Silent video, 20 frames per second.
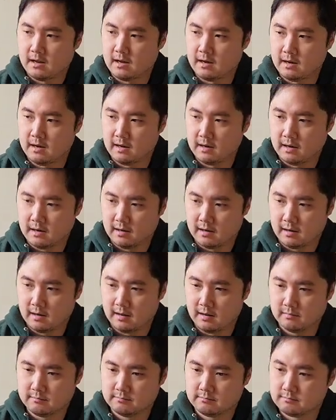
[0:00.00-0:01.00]

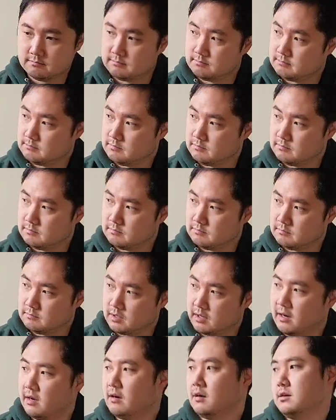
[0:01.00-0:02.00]

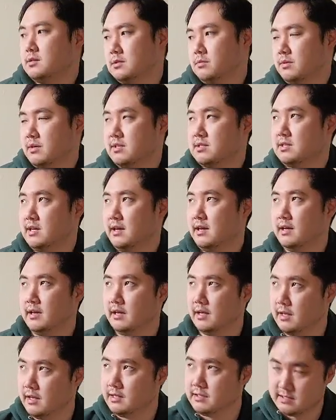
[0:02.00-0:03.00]
What I also want to say
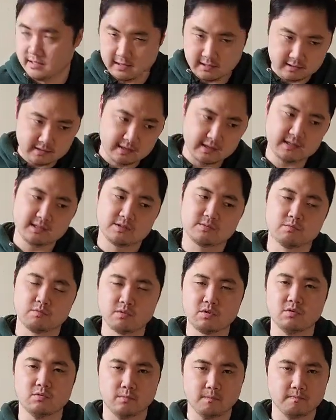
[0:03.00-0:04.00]
is that in this
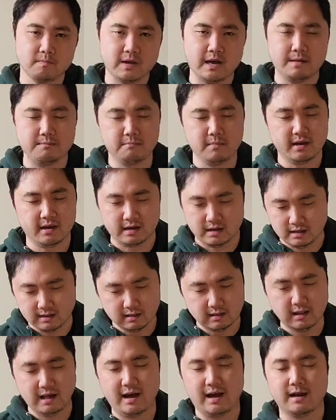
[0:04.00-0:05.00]
room, I met a
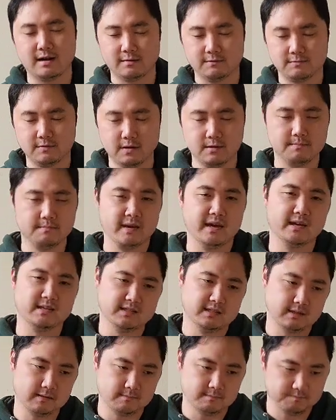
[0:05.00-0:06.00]
lot of
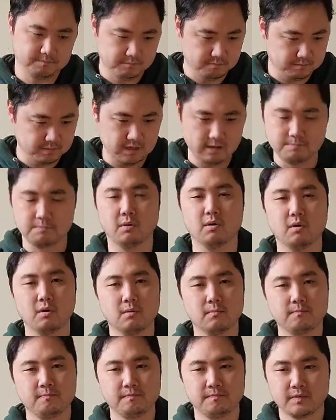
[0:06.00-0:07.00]
amazing
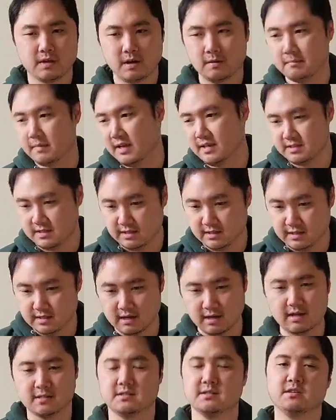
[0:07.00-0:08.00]
people, amazing
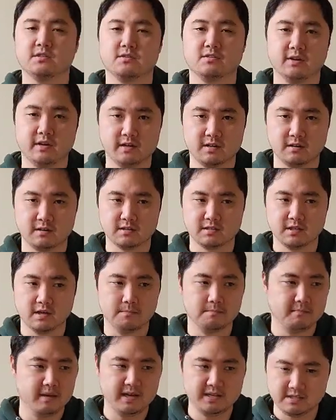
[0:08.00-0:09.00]
content creators,
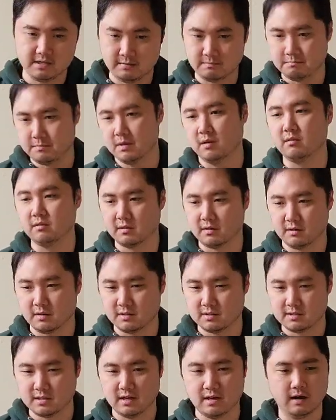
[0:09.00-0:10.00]
amazing
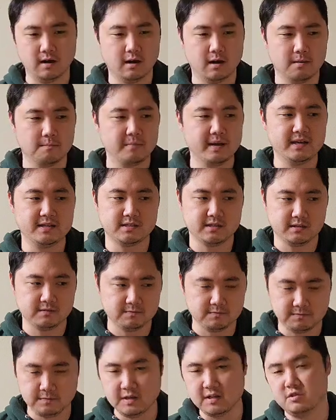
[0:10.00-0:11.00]
builders,
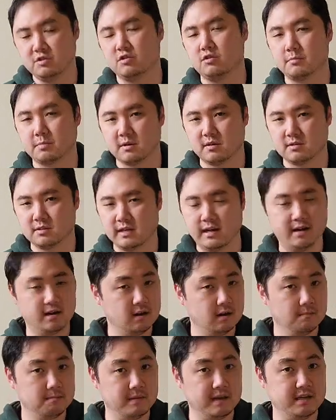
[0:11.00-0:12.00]
amazing VTubers,
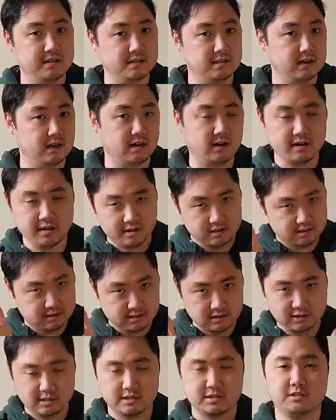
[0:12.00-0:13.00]
and amazing audience
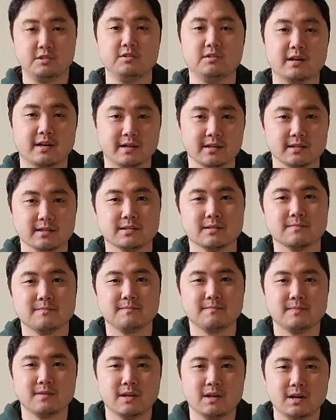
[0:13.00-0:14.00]
such as you guys,
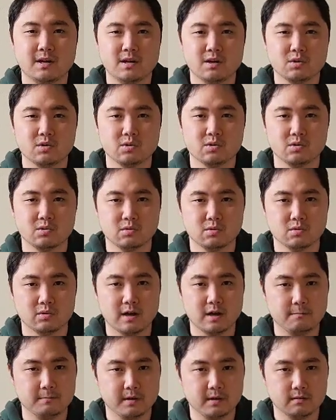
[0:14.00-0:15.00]
who
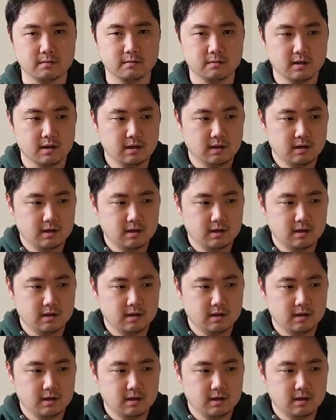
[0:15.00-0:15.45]
have been